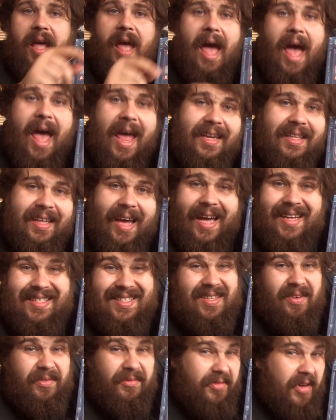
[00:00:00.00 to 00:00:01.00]
And
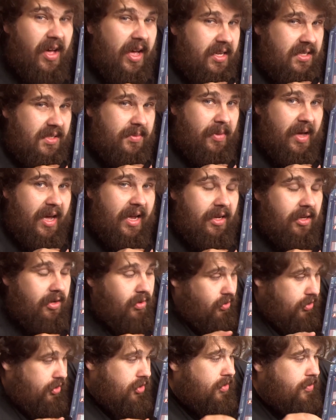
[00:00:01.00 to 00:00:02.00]
as the first mate,
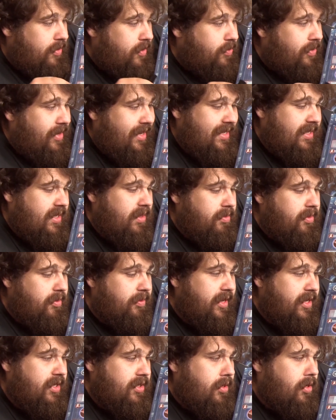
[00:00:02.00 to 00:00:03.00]
your job is pretty simple,
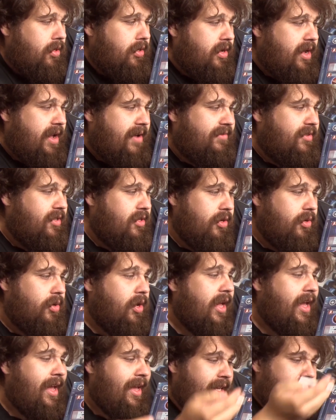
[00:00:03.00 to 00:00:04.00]
because all you have to do
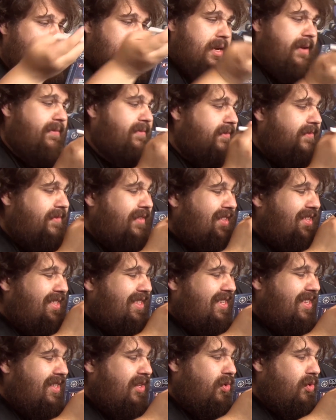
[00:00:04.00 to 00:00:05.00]
is you have to fill in
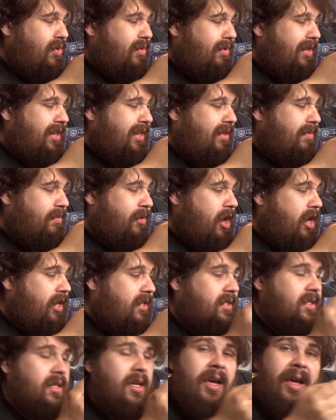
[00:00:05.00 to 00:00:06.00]
this adorable little
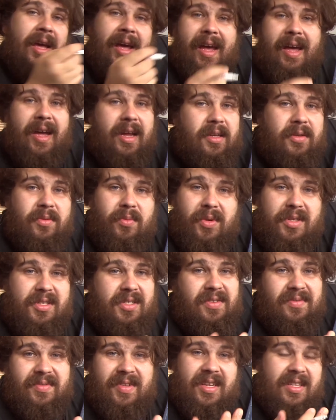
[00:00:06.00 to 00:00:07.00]
box. And
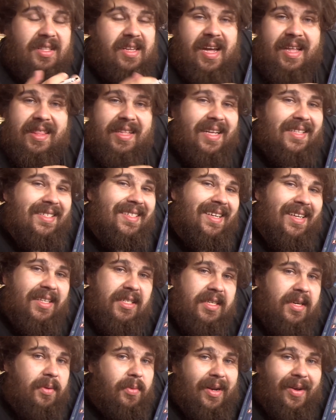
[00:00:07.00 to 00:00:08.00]
once you've done that, that's it.
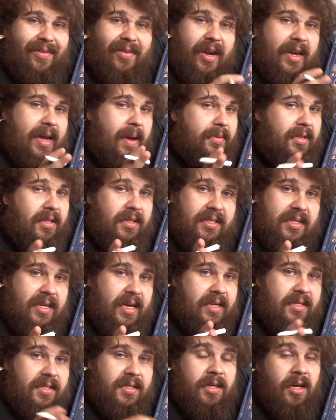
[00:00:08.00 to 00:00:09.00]
See, whenever a captain
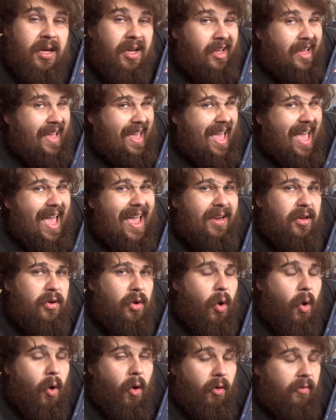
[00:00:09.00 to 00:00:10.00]
says, head
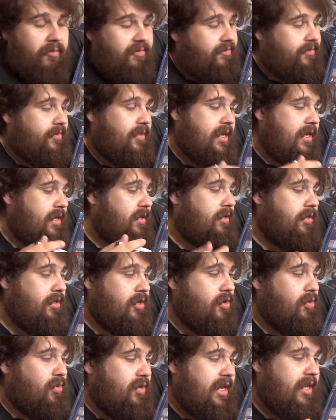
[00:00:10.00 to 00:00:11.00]
north, then
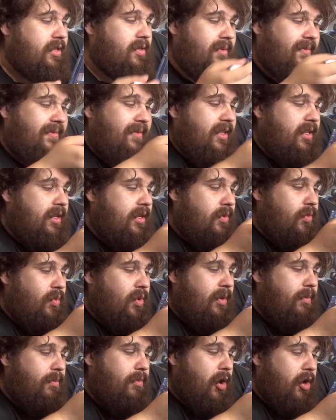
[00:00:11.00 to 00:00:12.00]
you get to fill in
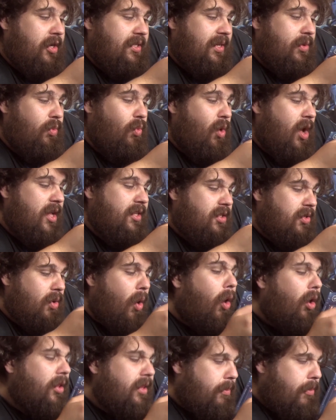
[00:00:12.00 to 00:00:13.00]
one box. And once
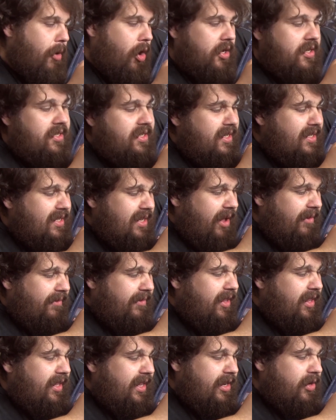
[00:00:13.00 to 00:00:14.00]
all the boxes are
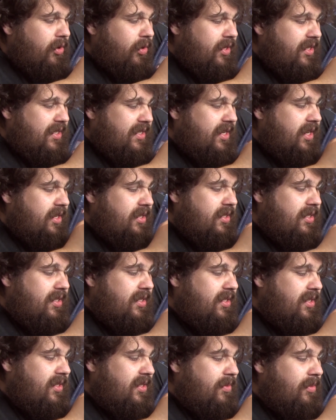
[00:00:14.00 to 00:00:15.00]
filled in on a certain
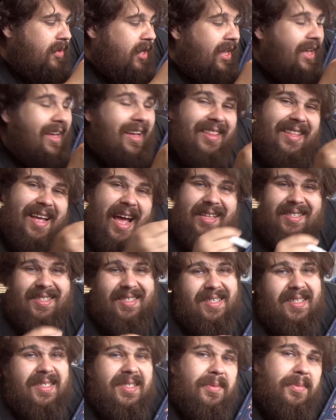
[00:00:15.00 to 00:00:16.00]
system, that
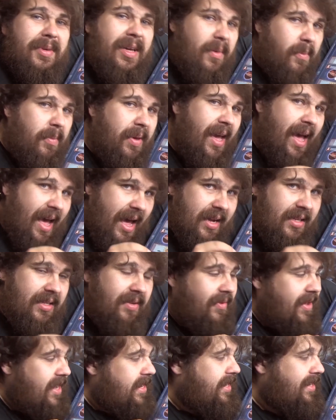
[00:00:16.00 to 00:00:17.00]
system can be
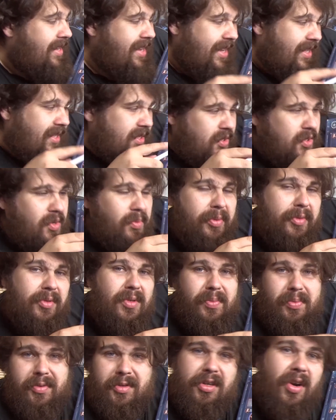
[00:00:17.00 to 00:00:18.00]
activated, like the super duper